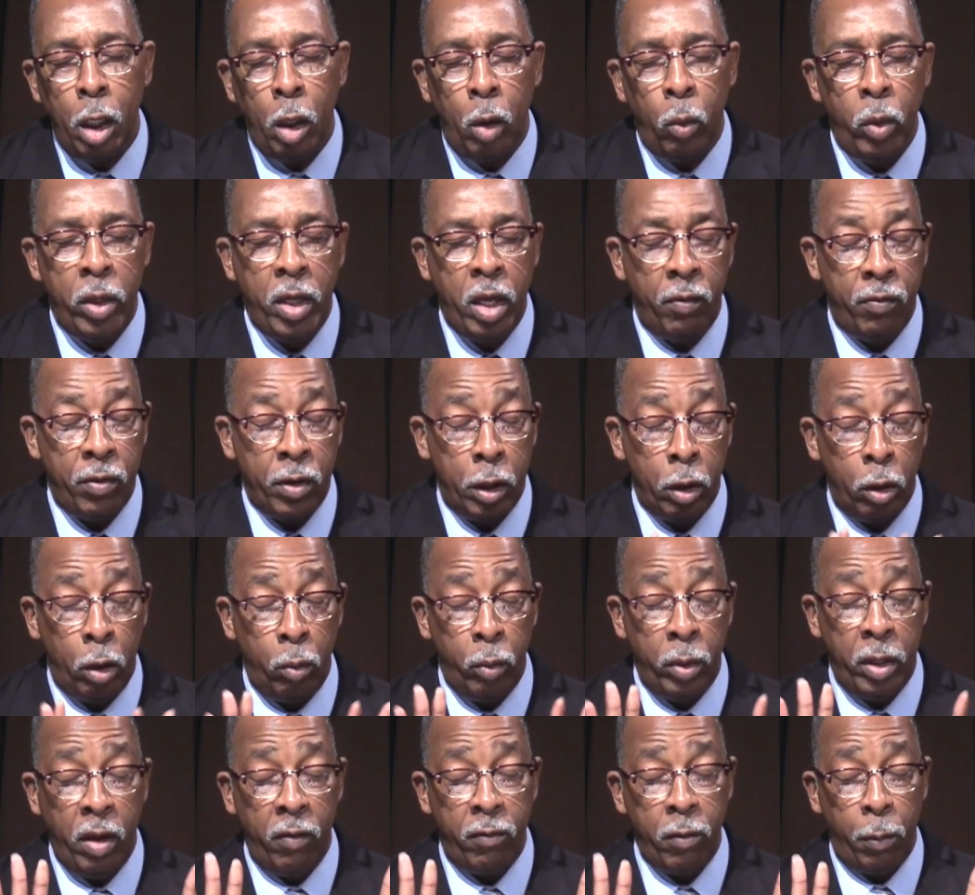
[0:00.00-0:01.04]
we give you glory
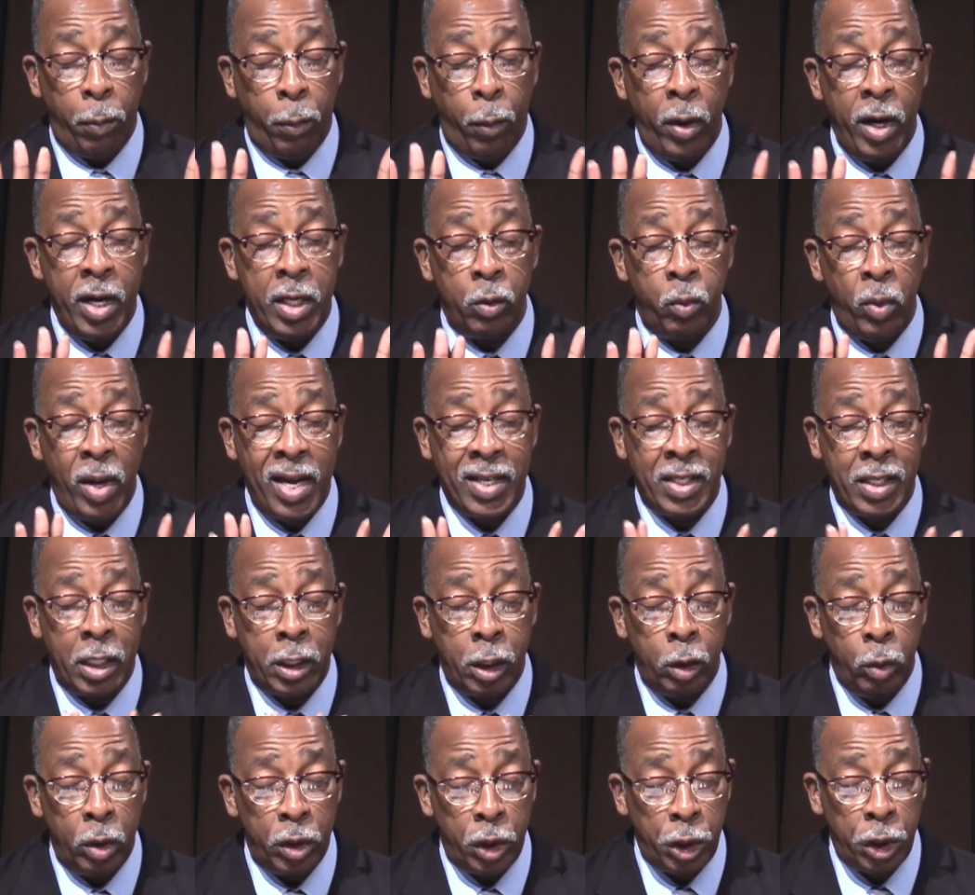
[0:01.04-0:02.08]
and we give you praise. We ask
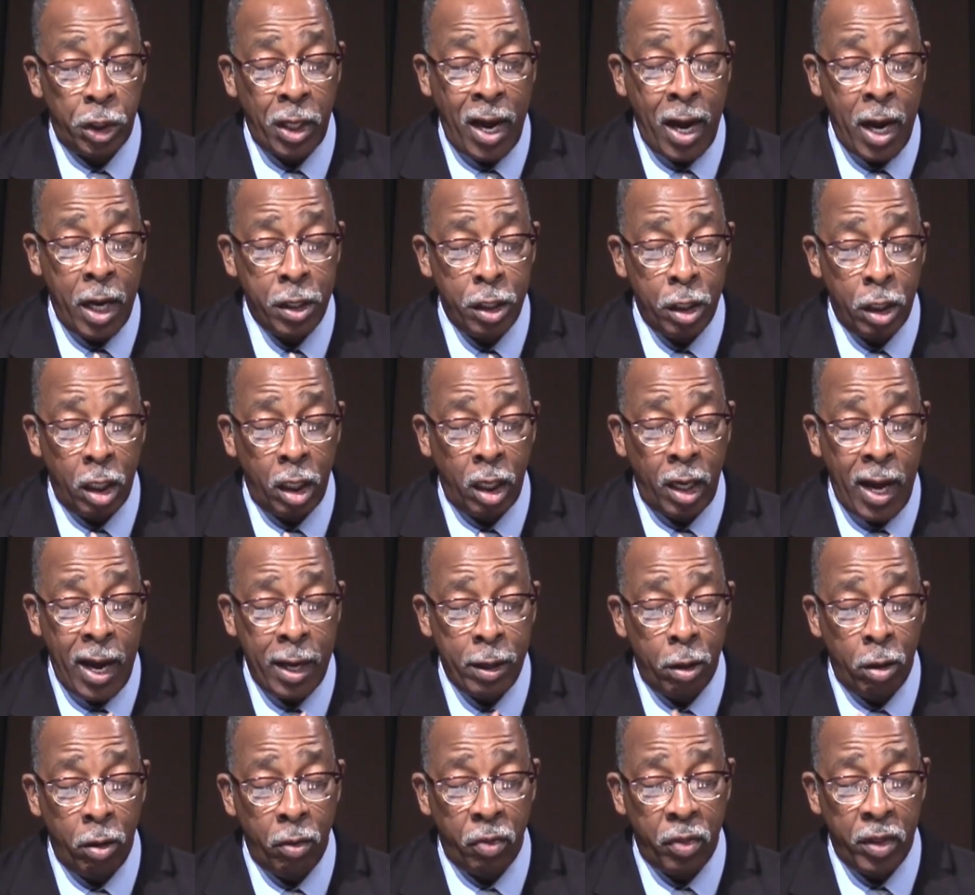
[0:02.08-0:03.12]
that you would shine your
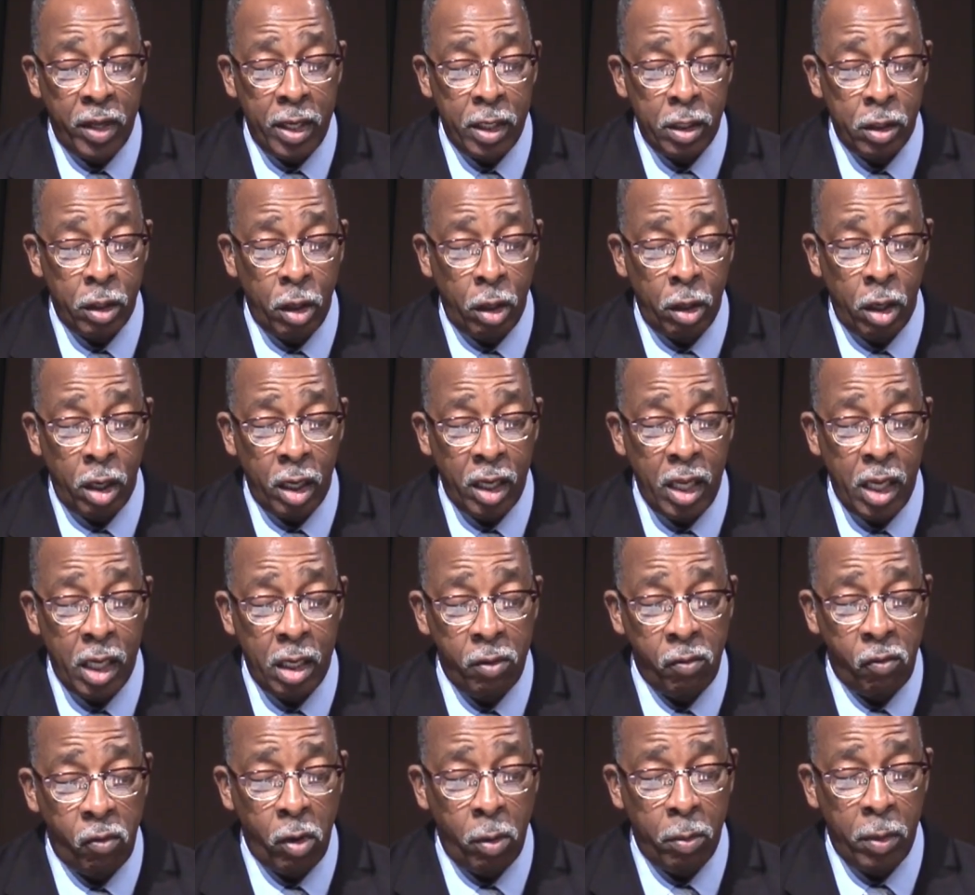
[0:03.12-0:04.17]
light on things that are
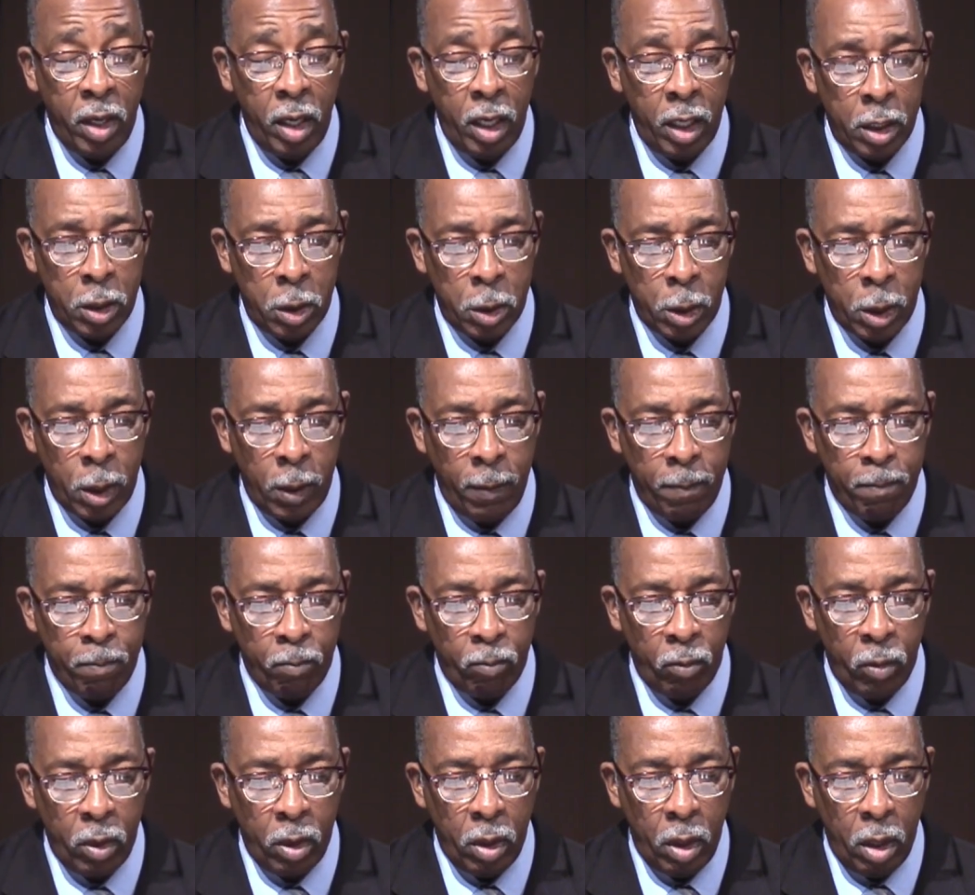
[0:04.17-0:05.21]
hidden from us.
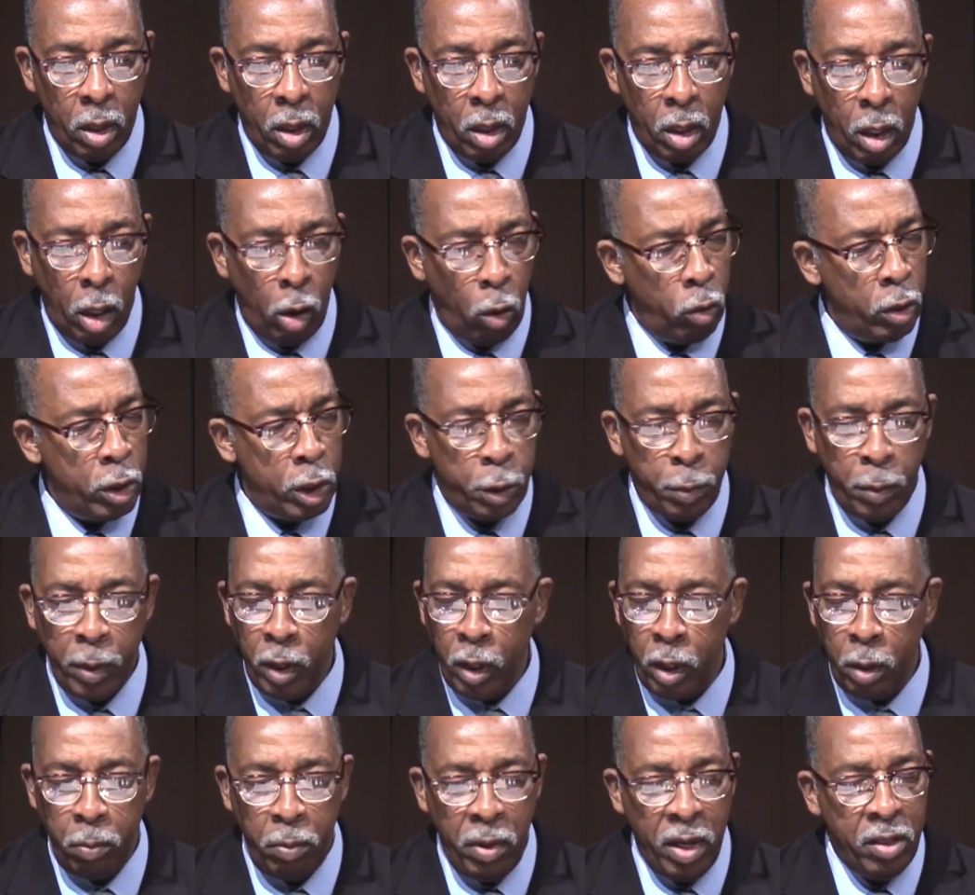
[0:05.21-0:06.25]
Holy
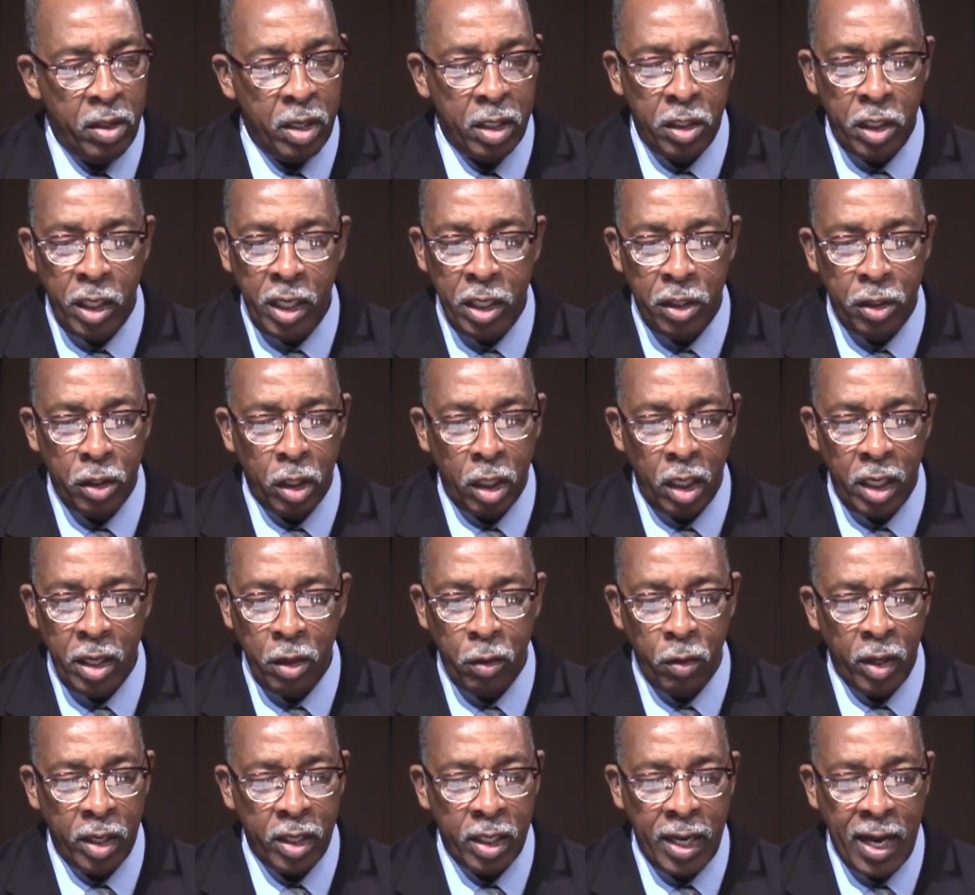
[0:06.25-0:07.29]
Spirit, be the teacher,
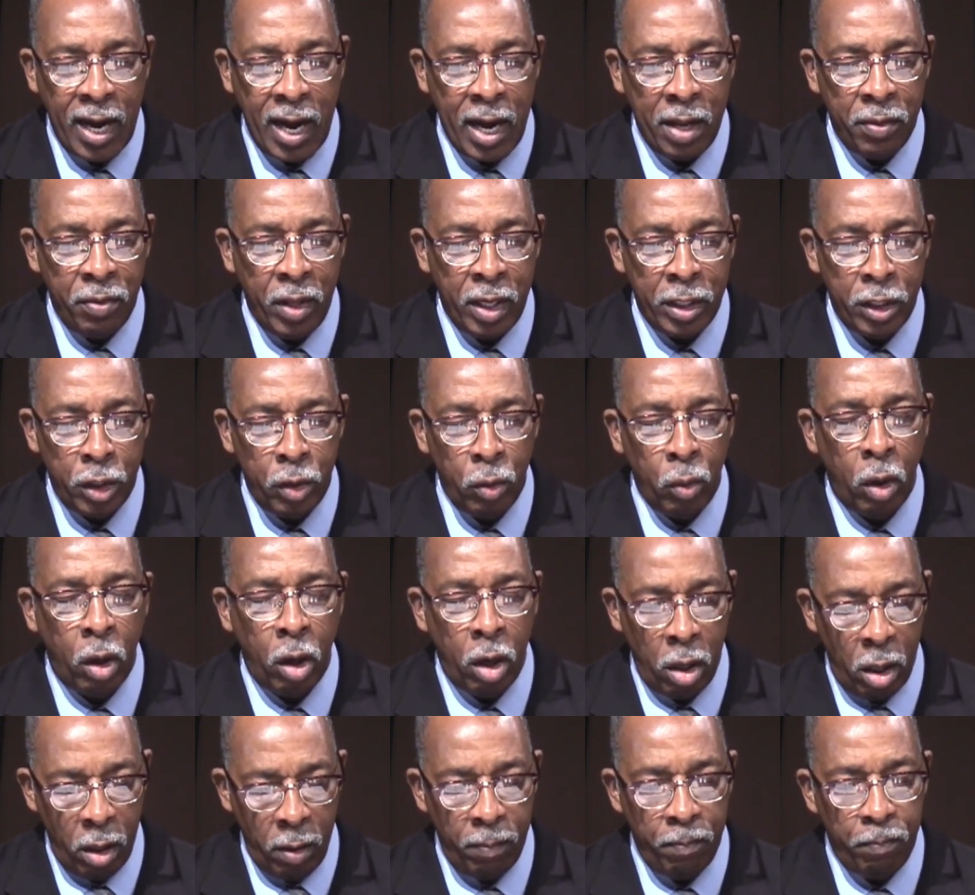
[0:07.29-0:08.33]
leader, and guide that you
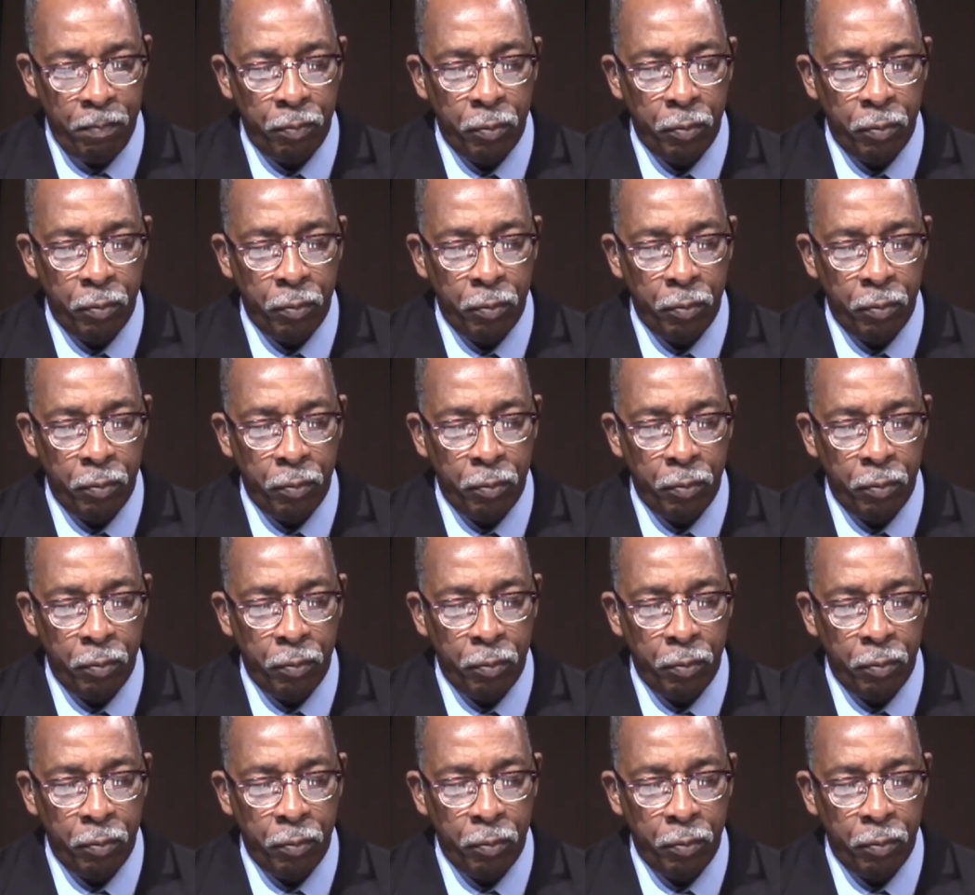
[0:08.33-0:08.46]
are.